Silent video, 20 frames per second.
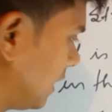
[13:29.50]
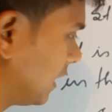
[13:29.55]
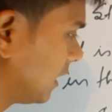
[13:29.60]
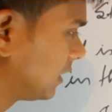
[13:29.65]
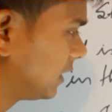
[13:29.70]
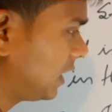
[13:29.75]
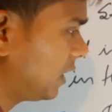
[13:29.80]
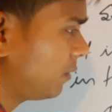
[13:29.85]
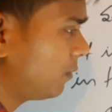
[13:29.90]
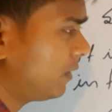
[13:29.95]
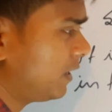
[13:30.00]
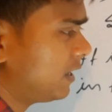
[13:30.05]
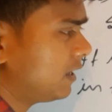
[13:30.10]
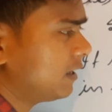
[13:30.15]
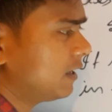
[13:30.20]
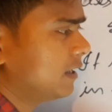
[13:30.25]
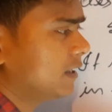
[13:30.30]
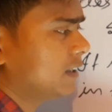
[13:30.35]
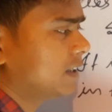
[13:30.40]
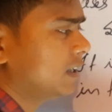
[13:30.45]
they were
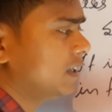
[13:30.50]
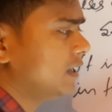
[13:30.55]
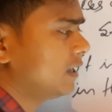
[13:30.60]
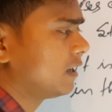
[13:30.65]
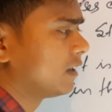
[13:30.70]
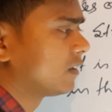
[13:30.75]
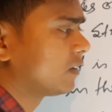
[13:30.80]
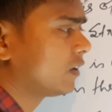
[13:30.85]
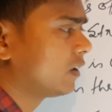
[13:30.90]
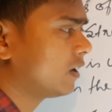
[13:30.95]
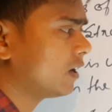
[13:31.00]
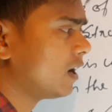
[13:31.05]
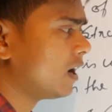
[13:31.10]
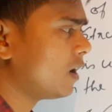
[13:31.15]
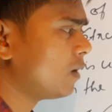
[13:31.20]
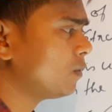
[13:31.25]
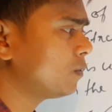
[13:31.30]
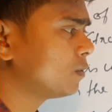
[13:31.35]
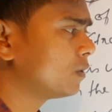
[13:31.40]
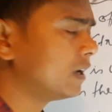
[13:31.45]
in the
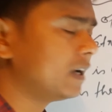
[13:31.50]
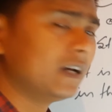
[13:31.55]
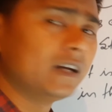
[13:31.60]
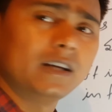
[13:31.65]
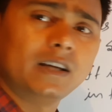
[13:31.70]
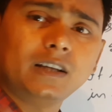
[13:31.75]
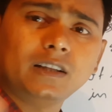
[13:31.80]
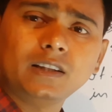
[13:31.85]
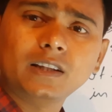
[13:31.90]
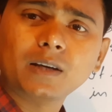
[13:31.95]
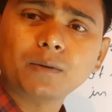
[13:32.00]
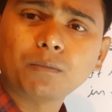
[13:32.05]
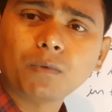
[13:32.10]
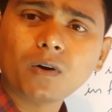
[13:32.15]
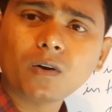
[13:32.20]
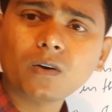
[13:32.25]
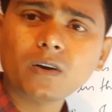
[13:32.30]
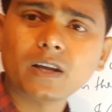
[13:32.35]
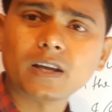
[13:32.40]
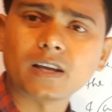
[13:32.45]
ground in the
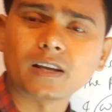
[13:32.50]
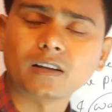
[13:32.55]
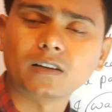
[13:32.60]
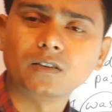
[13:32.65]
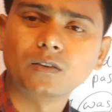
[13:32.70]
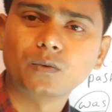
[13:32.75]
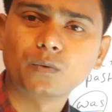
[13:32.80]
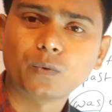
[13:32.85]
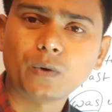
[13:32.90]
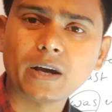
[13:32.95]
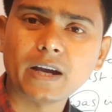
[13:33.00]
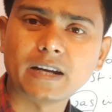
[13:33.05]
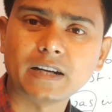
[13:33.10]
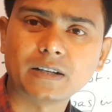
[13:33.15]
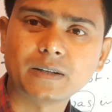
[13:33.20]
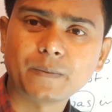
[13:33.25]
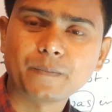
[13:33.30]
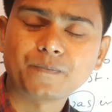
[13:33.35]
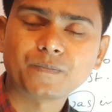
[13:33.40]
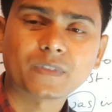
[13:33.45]
morning, right?
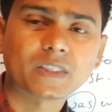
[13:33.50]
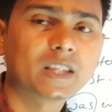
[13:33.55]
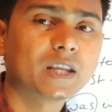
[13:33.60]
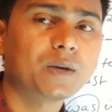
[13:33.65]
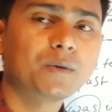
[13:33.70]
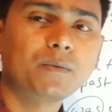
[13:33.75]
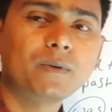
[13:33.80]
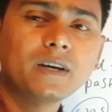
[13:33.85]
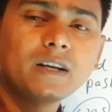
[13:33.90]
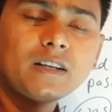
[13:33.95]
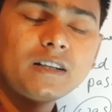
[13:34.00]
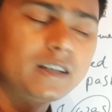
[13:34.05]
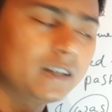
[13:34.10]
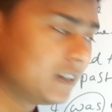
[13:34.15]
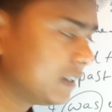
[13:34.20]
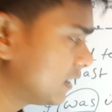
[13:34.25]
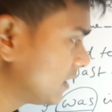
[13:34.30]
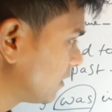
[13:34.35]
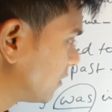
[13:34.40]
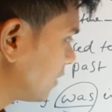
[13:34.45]
They were in
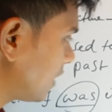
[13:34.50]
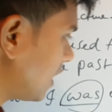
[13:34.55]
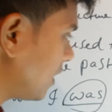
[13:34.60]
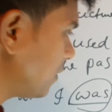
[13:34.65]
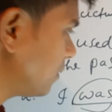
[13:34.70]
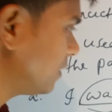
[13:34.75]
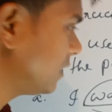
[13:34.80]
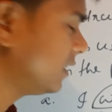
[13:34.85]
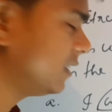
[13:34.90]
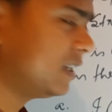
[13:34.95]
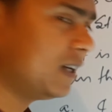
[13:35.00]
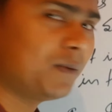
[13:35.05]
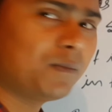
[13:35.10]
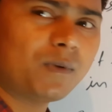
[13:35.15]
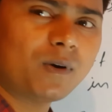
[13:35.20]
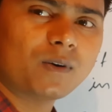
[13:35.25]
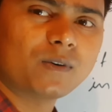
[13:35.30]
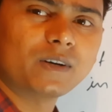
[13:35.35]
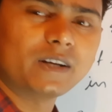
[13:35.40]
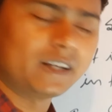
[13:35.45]
the ground in the
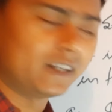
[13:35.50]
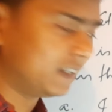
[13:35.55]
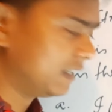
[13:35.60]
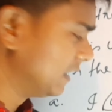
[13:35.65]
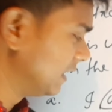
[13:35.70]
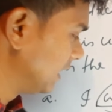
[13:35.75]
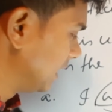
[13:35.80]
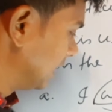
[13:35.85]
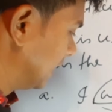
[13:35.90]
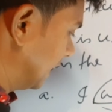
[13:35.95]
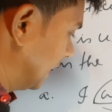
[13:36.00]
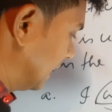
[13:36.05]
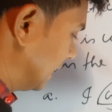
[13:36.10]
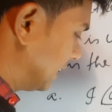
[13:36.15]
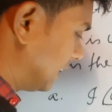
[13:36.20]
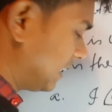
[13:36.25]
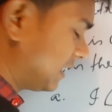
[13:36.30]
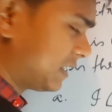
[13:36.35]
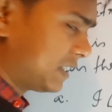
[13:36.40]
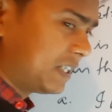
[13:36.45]
morning. The
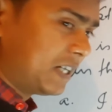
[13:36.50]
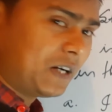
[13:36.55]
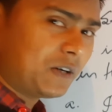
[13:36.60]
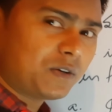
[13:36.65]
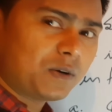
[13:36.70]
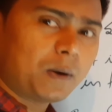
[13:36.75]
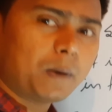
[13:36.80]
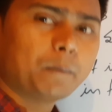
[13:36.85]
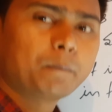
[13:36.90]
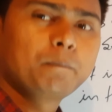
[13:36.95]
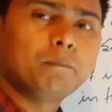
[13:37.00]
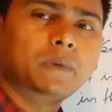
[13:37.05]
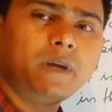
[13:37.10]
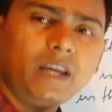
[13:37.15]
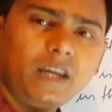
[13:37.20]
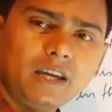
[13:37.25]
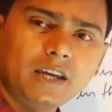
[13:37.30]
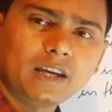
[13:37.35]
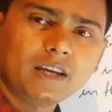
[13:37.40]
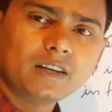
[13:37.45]
state of
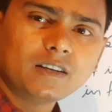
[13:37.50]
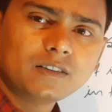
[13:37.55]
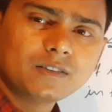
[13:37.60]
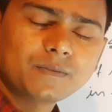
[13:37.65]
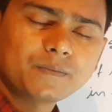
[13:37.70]
being,